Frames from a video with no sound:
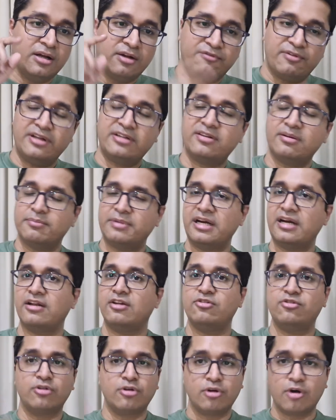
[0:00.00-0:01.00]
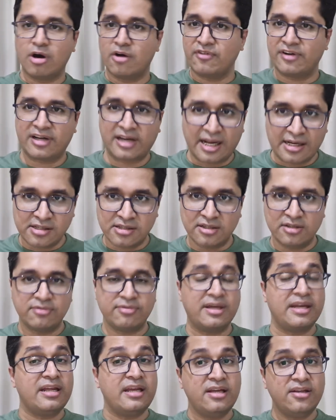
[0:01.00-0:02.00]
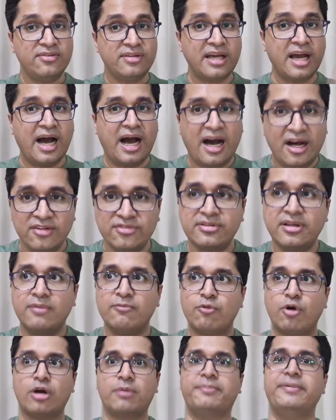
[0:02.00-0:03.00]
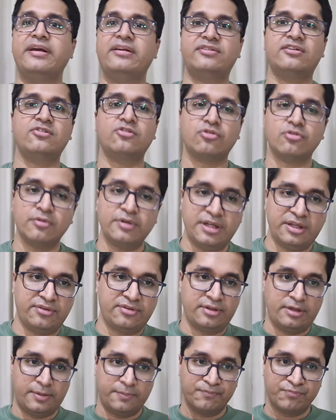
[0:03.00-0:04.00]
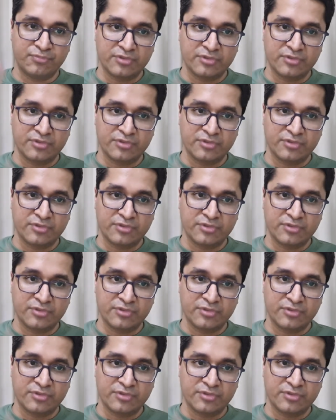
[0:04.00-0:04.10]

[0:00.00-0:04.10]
when somebody tells you law of attraction is very easy ask them what makes it so easy